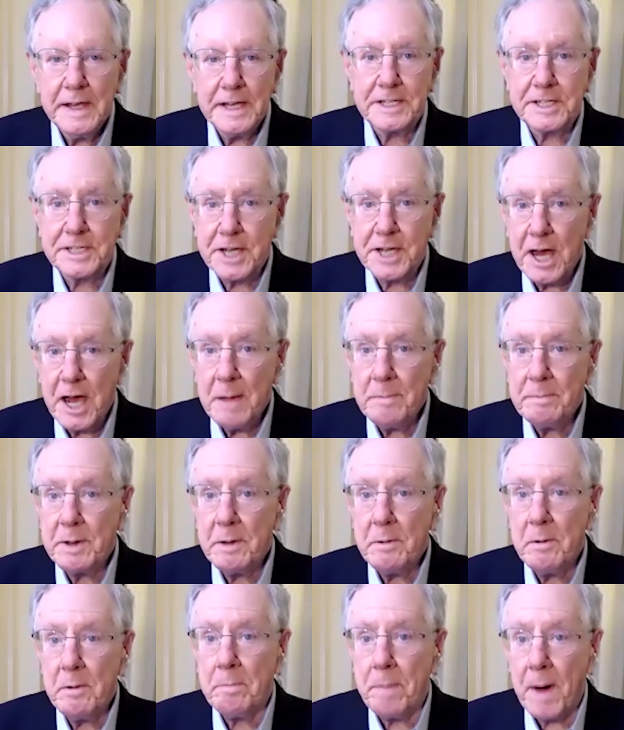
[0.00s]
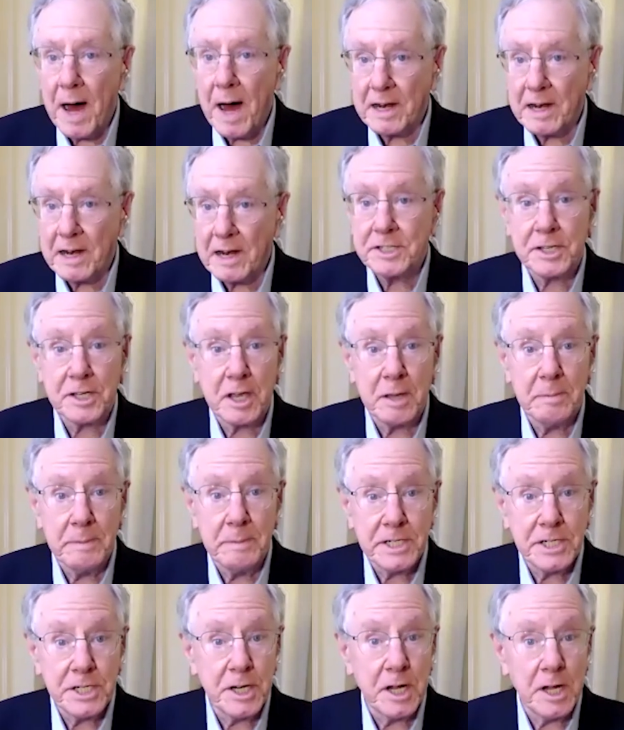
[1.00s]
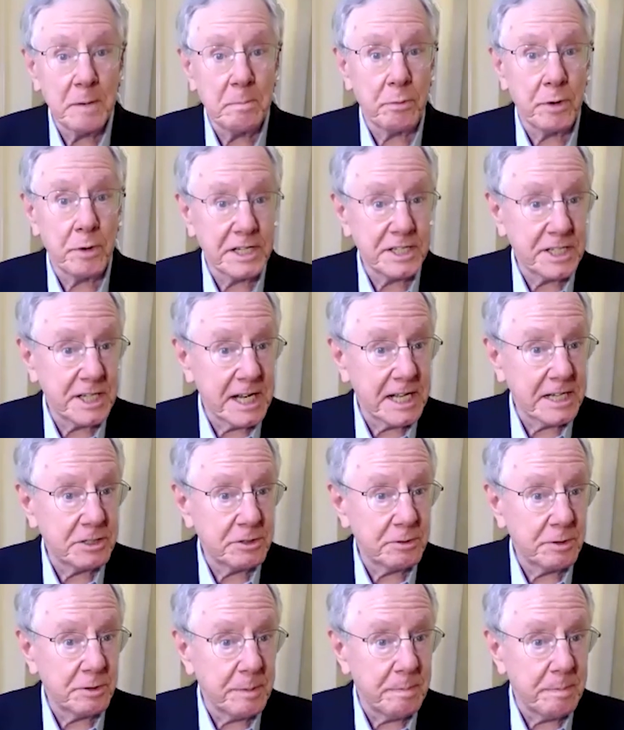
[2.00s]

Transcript: It's time to abolish the Commission on Presidential